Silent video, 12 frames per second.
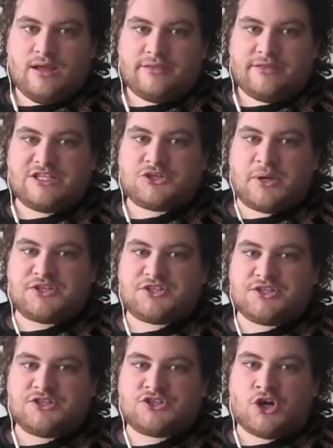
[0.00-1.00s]
These
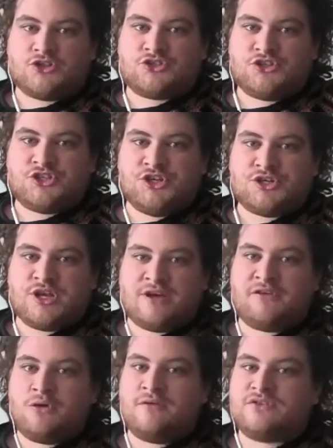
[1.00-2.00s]
questions constitute a
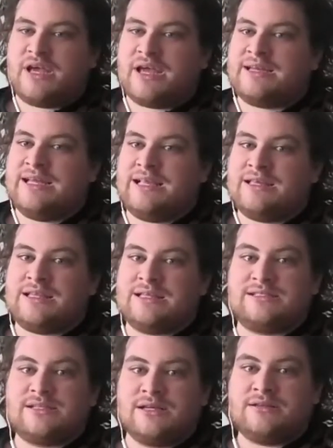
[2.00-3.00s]
view of psychedelia that
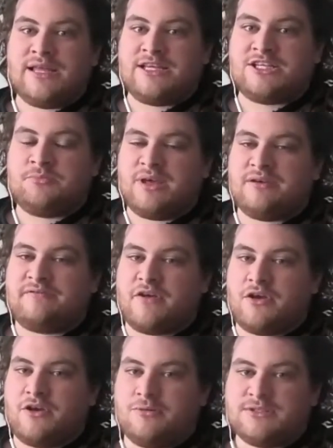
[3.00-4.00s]
still needs to be
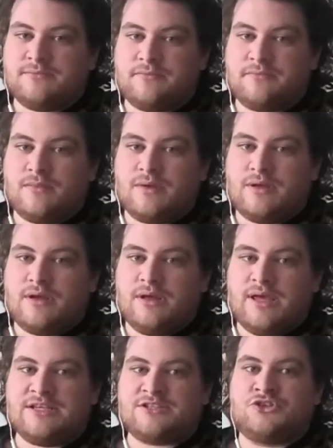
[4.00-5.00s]
affirmed.
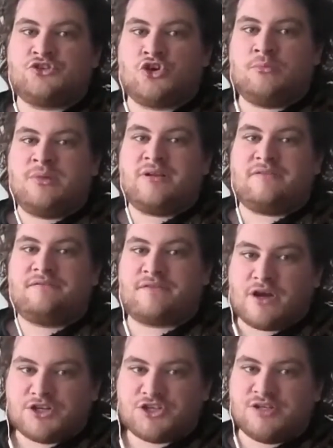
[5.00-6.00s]
It is the dormant
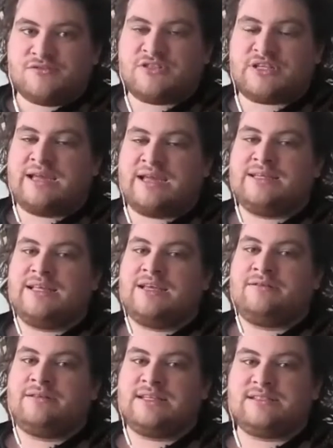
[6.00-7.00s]
function of
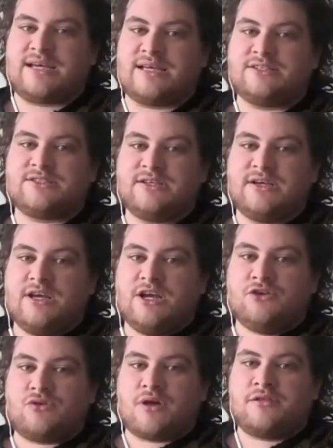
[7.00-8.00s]
psychedelia in this sense,
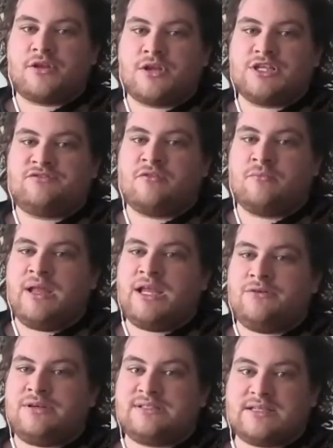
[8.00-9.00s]
rather than its
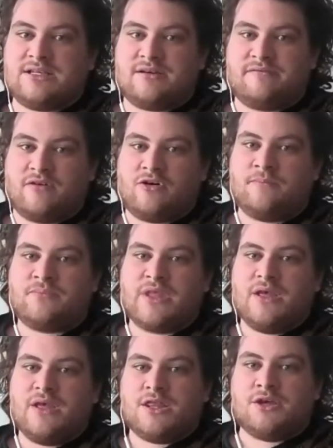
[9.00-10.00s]
familiar aesthetic form,
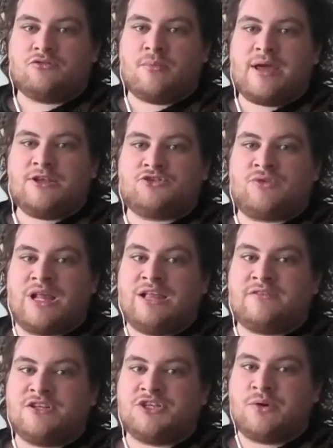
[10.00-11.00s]
that remains
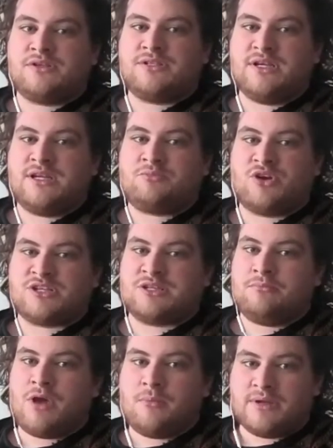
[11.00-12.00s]
relevant to us in the present
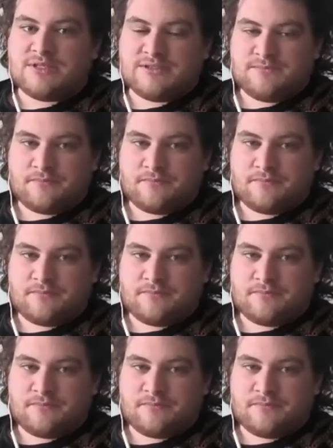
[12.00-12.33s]
moment.